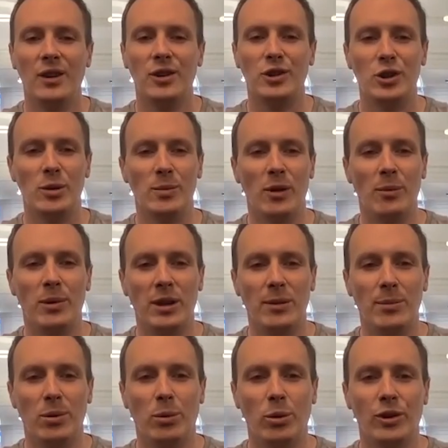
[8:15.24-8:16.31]
assume that
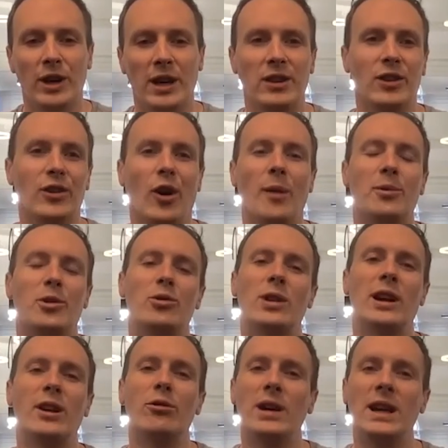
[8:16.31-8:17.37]
people will take the time to
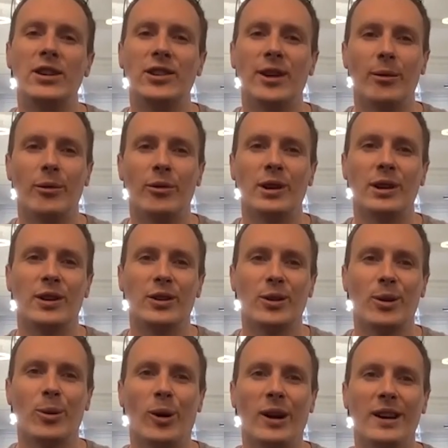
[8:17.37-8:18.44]
really read something that's
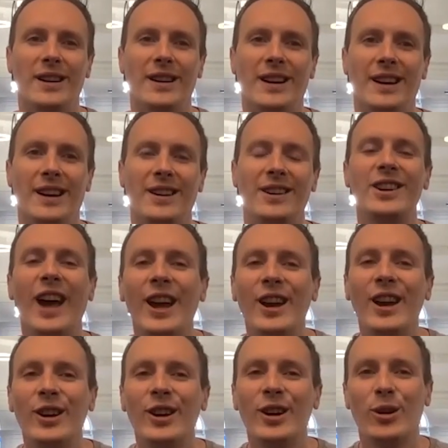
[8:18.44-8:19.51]
quite
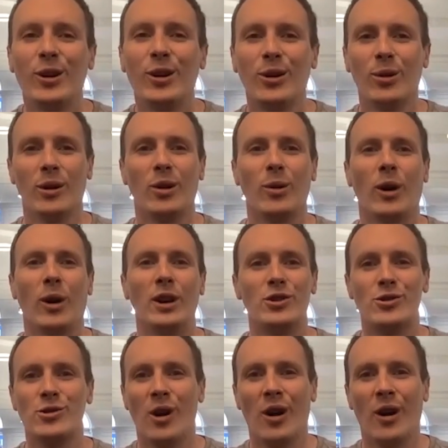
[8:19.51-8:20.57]
technical and quite
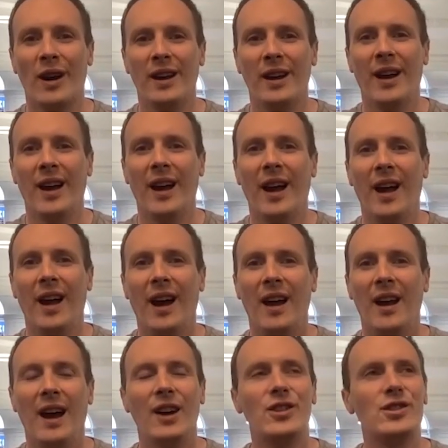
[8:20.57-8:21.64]
dry
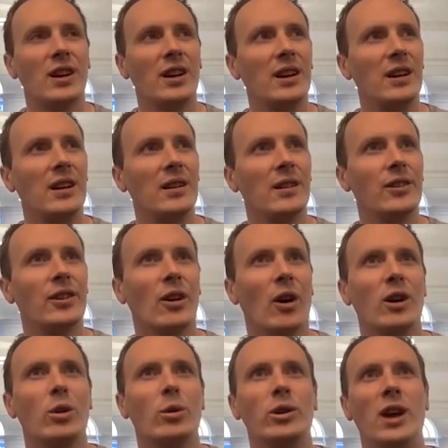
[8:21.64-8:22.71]
and actually, there's a guy
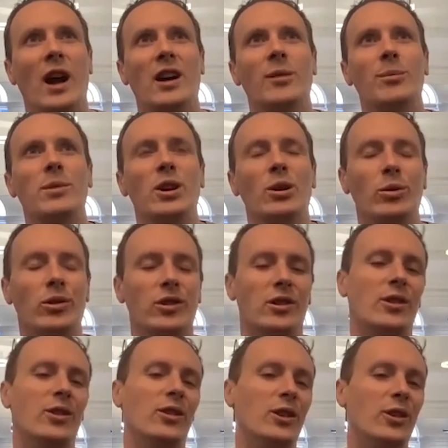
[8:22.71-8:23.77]
called Jakob Nielsen
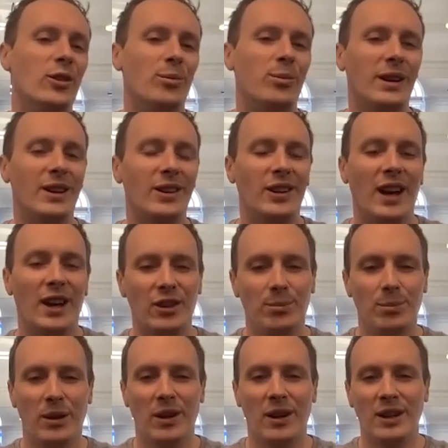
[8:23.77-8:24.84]
who's a usability
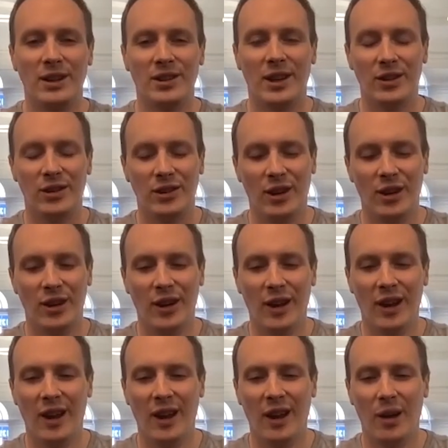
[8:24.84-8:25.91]
expert, and he says that
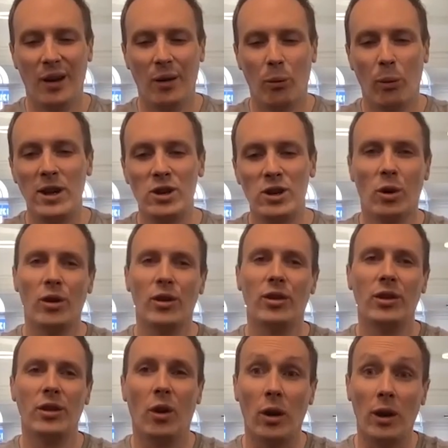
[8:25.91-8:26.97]
when you're
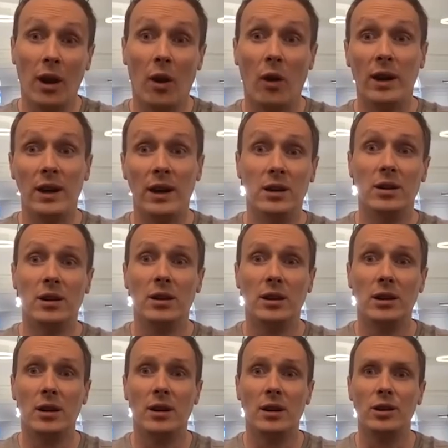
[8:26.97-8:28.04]
on online,
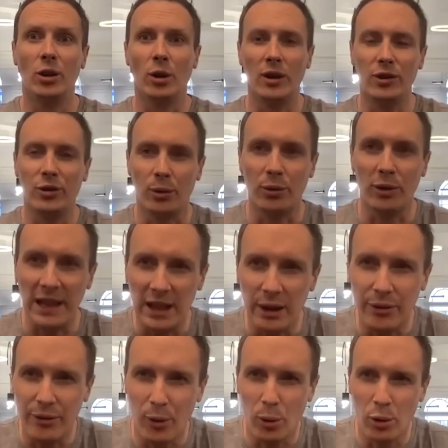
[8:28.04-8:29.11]
you're sort of
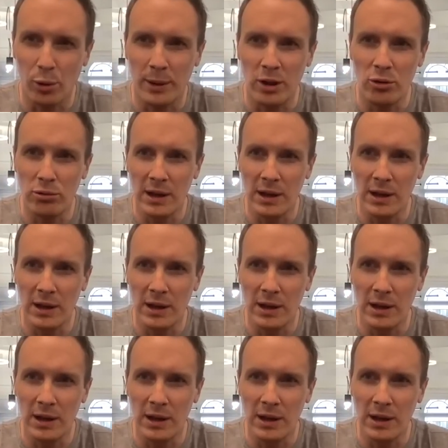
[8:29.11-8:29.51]
leaning forward when you